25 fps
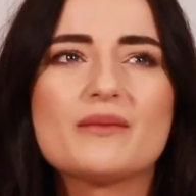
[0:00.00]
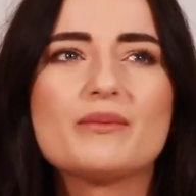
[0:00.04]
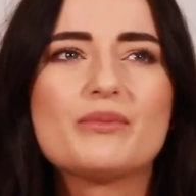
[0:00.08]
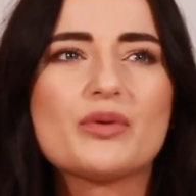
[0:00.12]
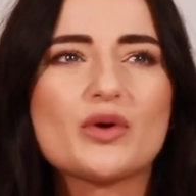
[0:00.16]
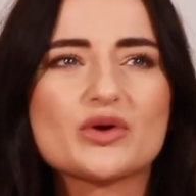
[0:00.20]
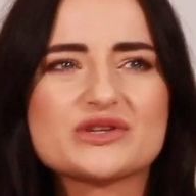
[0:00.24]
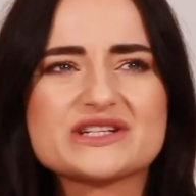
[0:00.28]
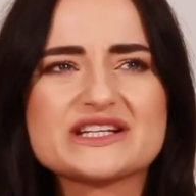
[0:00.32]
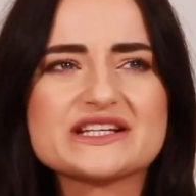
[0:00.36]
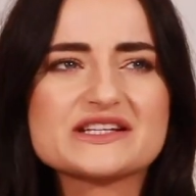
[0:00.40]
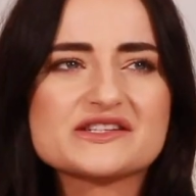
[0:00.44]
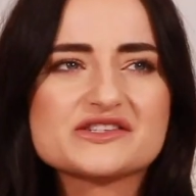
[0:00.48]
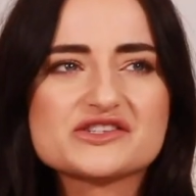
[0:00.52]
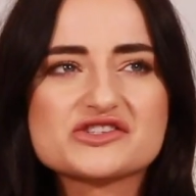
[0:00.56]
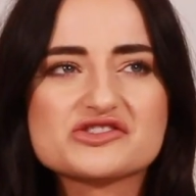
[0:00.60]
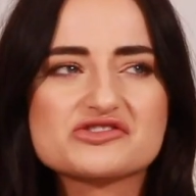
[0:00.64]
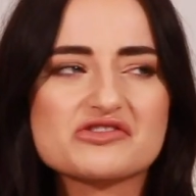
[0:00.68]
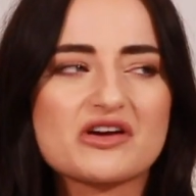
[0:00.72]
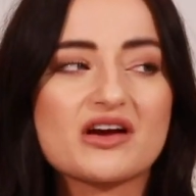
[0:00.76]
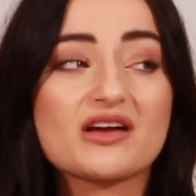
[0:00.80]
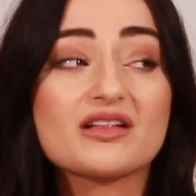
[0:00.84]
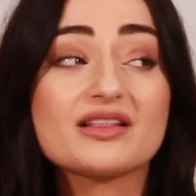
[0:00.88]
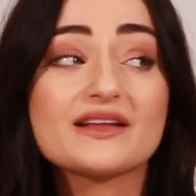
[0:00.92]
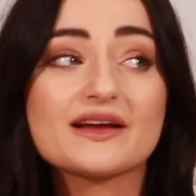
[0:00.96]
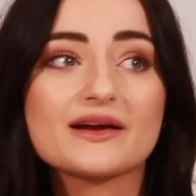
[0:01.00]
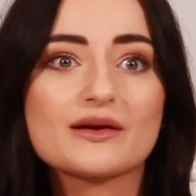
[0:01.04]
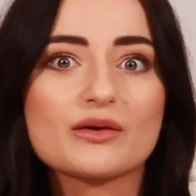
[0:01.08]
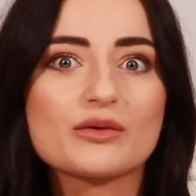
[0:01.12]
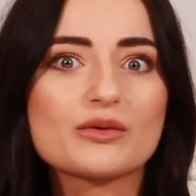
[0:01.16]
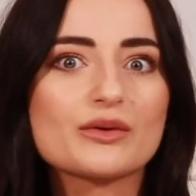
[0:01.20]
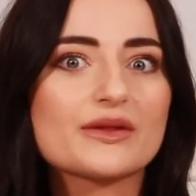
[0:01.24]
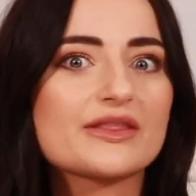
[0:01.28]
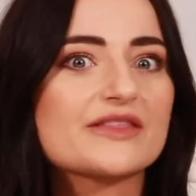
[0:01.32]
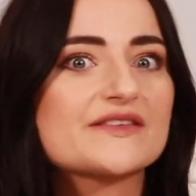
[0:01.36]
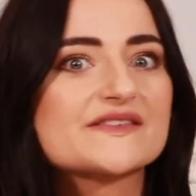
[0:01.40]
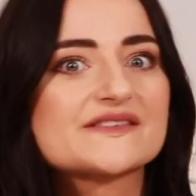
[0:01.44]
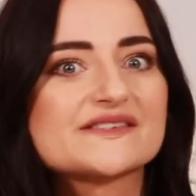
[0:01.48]
body is struggling
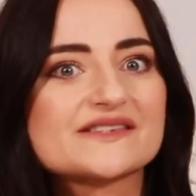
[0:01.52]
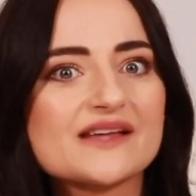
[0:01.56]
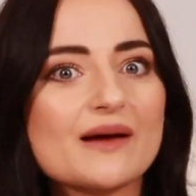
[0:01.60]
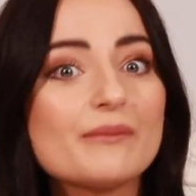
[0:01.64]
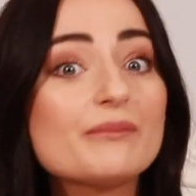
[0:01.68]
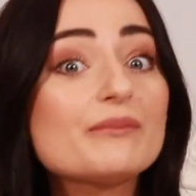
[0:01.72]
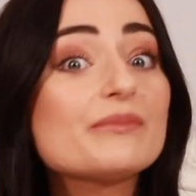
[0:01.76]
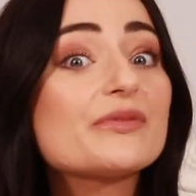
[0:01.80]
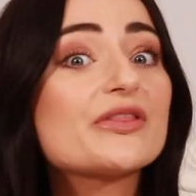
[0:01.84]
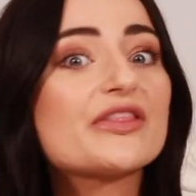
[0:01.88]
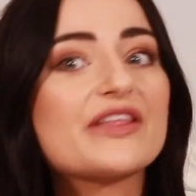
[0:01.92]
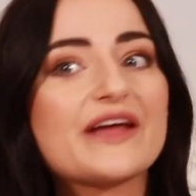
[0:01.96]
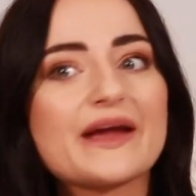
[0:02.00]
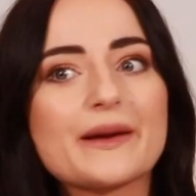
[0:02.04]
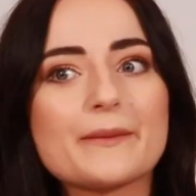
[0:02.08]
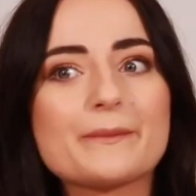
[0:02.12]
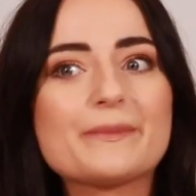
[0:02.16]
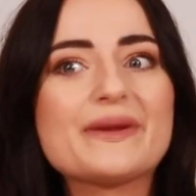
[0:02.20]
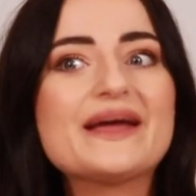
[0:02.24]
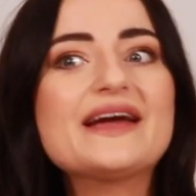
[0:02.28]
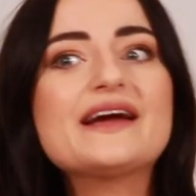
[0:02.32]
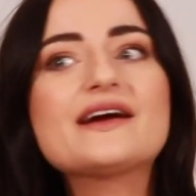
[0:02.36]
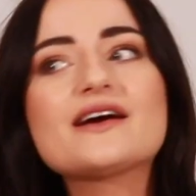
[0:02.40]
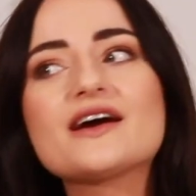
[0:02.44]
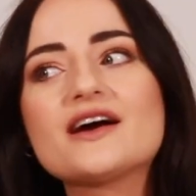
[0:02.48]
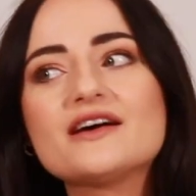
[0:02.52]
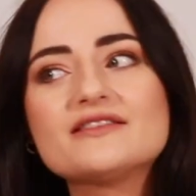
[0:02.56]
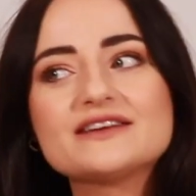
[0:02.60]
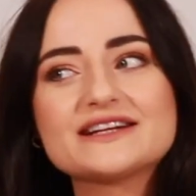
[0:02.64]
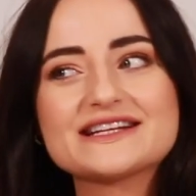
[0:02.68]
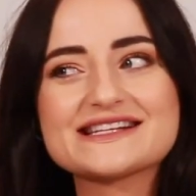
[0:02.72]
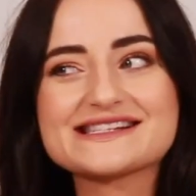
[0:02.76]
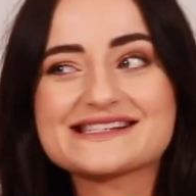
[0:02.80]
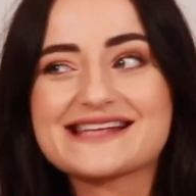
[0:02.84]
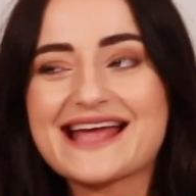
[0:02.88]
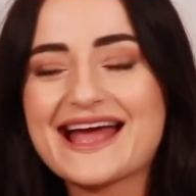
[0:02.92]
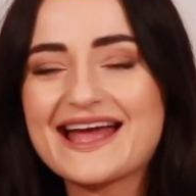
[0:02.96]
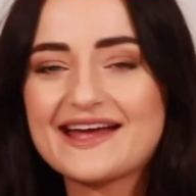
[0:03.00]
with something bigger and
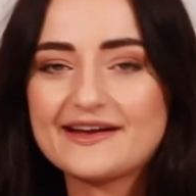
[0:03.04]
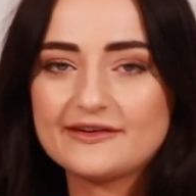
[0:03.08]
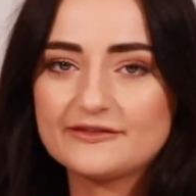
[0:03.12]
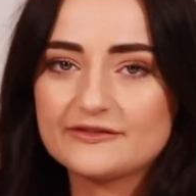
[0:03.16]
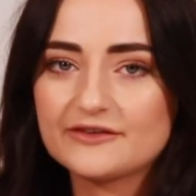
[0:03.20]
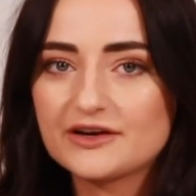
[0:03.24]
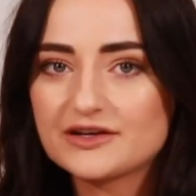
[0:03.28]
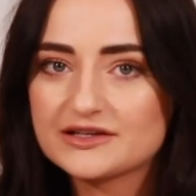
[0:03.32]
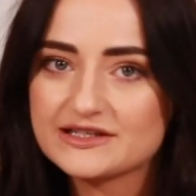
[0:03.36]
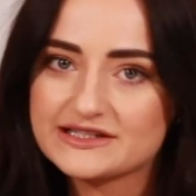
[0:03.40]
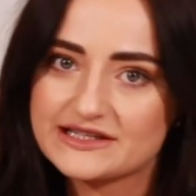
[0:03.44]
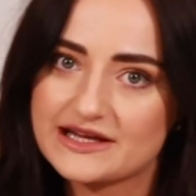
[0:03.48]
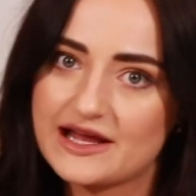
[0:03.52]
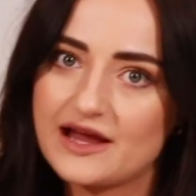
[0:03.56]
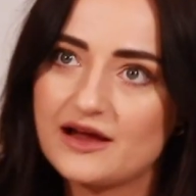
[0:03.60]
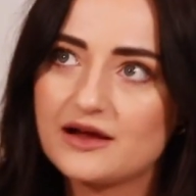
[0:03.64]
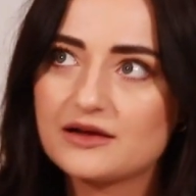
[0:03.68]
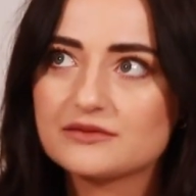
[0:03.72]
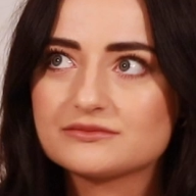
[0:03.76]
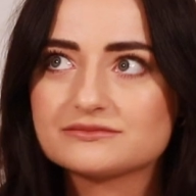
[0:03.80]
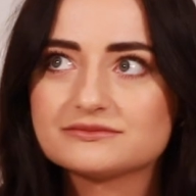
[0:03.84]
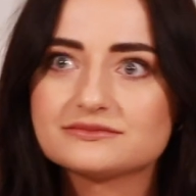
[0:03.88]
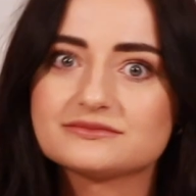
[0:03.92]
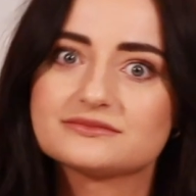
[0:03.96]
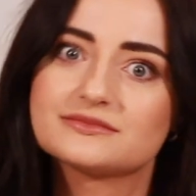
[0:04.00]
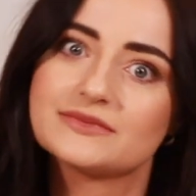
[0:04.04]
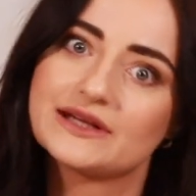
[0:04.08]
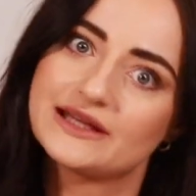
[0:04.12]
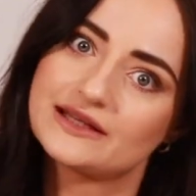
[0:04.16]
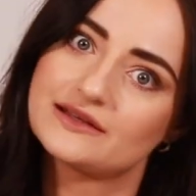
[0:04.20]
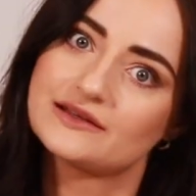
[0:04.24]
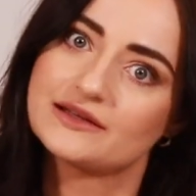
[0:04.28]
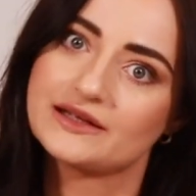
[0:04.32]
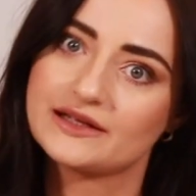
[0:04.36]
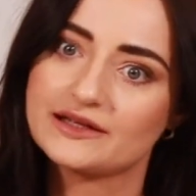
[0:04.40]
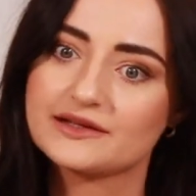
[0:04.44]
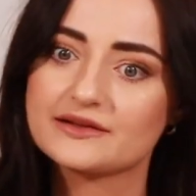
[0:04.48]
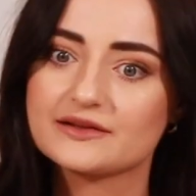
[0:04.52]
is getting run down. Hint,
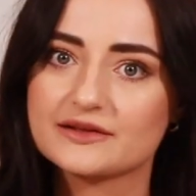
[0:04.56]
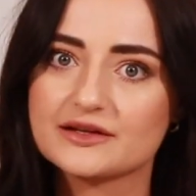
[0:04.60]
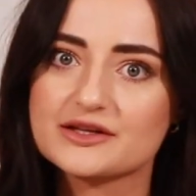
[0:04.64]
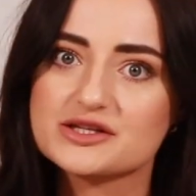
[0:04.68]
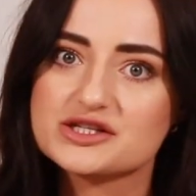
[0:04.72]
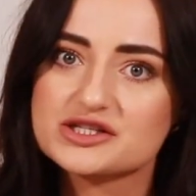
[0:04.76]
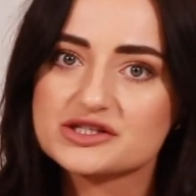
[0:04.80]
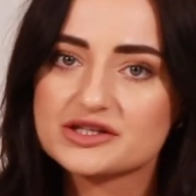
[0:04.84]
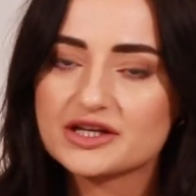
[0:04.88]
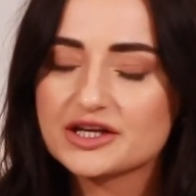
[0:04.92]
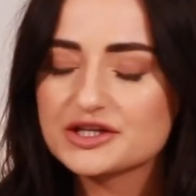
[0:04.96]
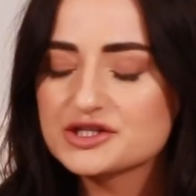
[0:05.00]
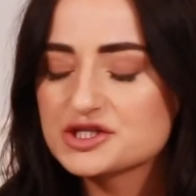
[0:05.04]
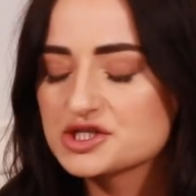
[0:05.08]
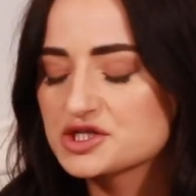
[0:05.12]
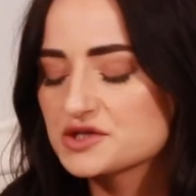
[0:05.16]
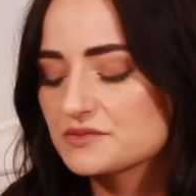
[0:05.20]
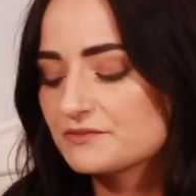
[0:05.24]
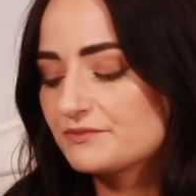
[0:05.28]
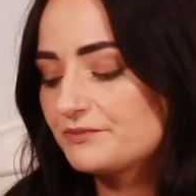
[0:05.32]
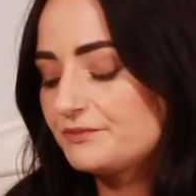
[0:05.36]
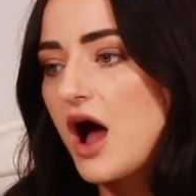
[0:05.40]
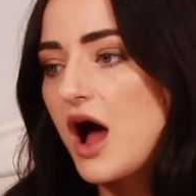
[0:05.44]
hint, nudge, nudge.